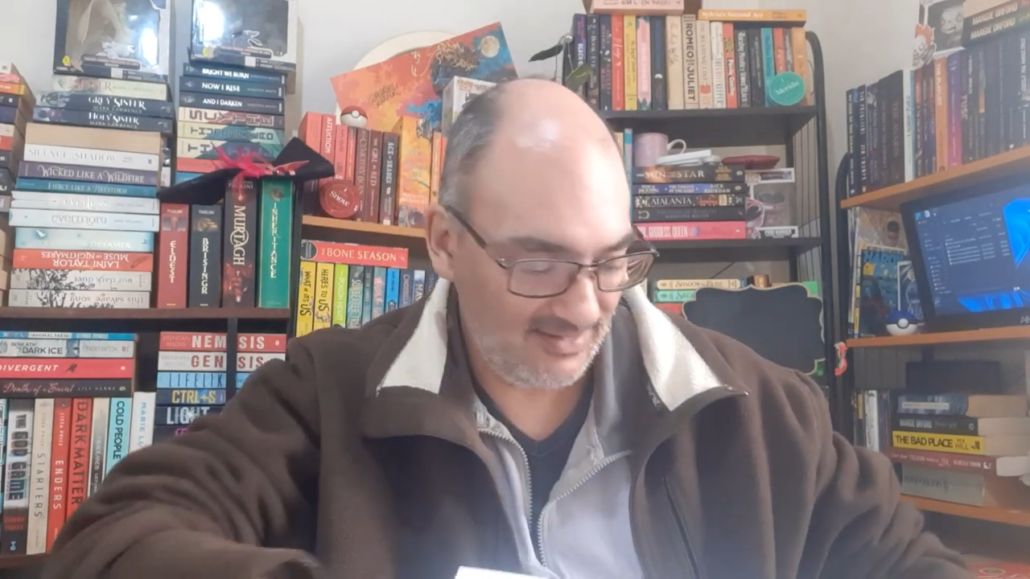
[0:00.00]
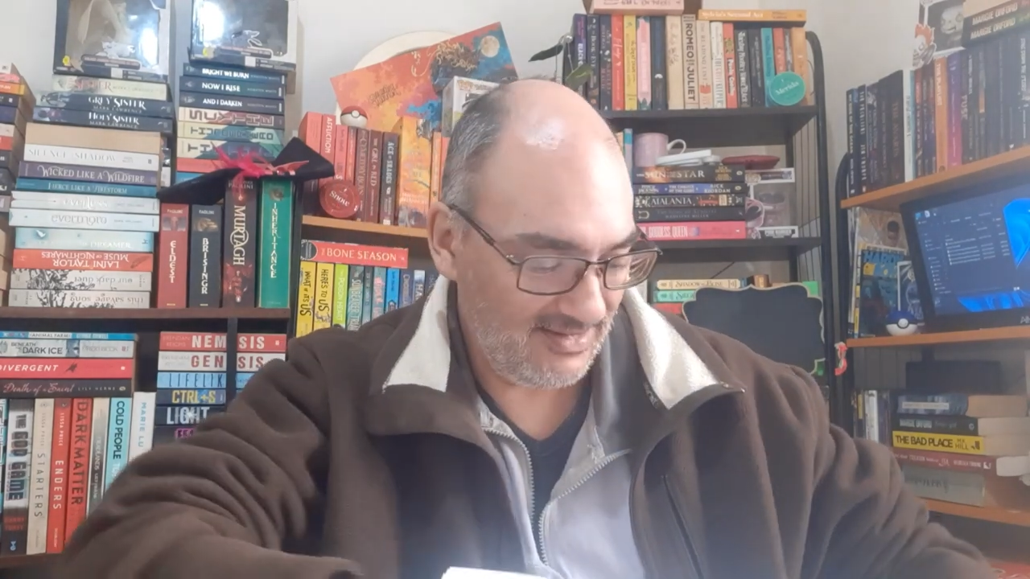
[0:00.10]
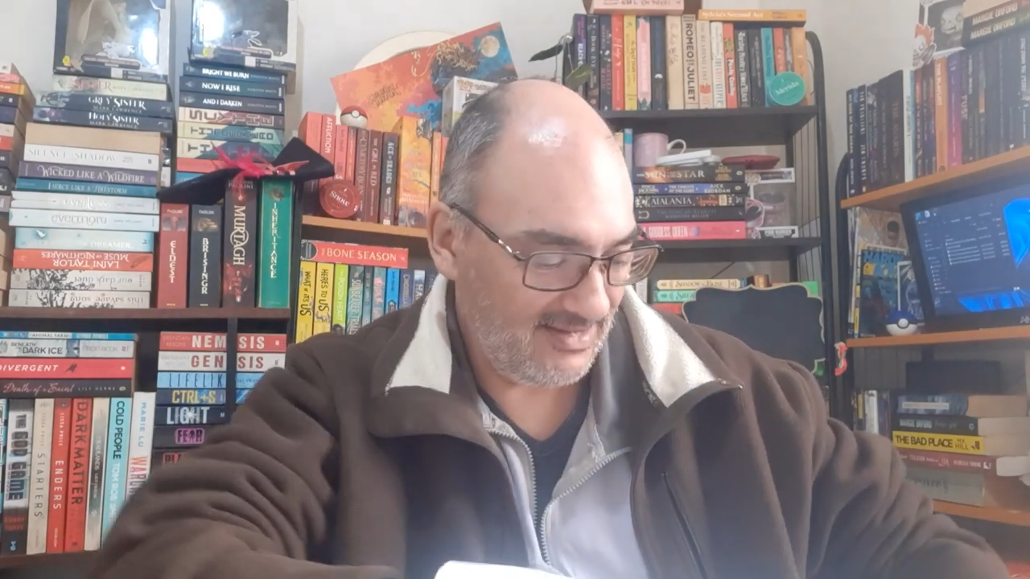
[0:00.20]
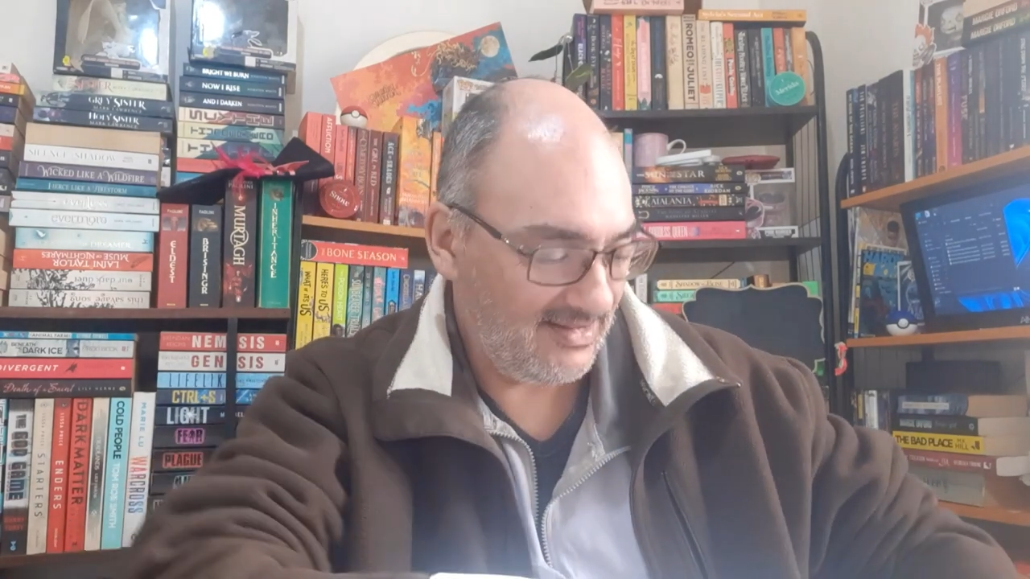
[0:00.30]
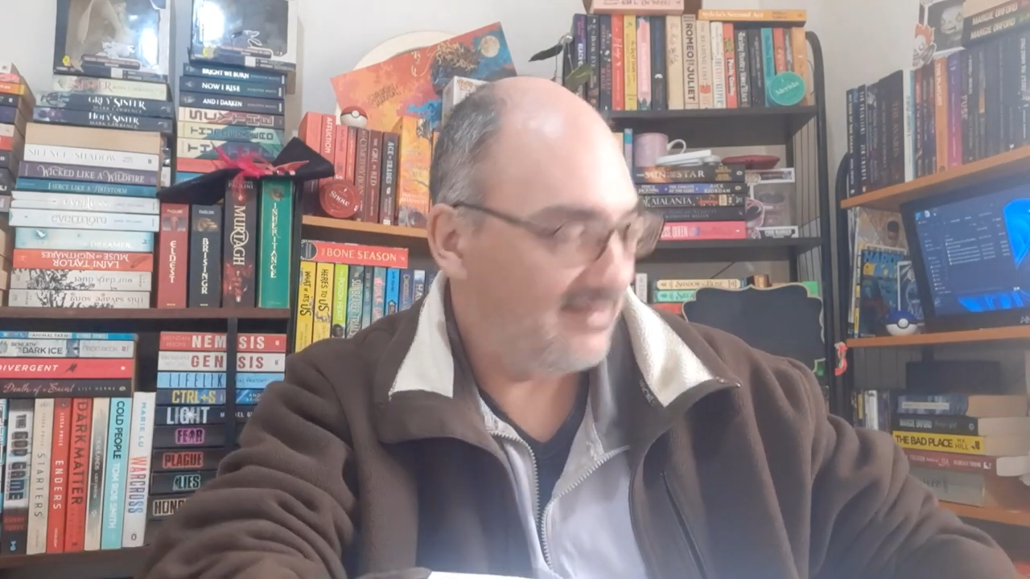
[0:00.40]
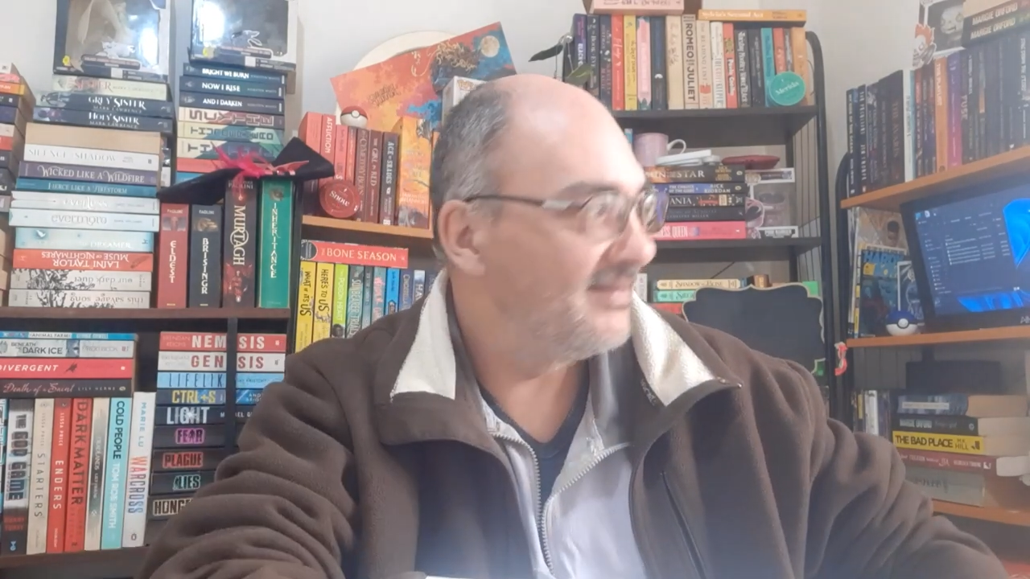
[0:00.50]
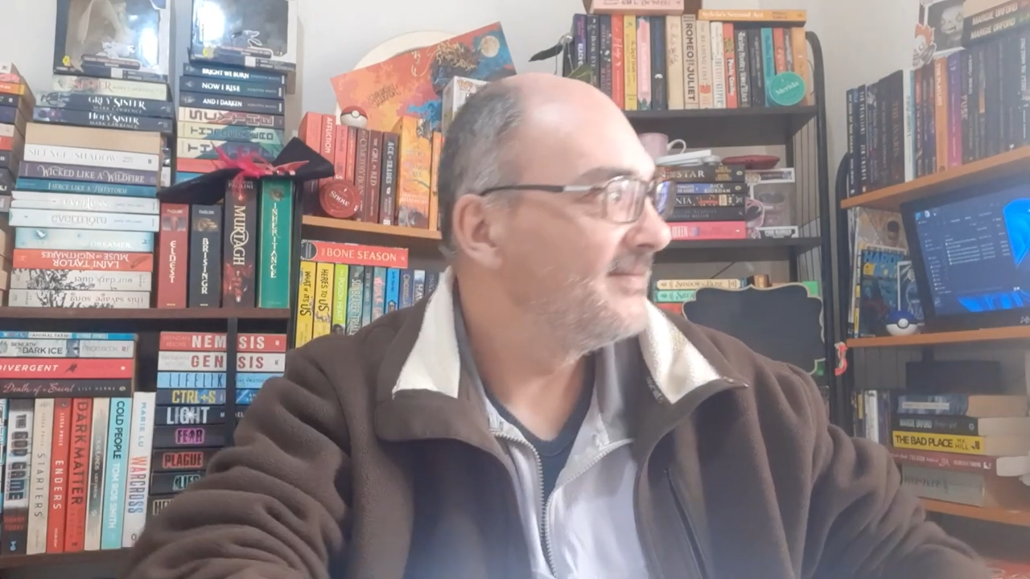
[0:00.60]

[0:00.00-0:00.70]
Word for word: Okay.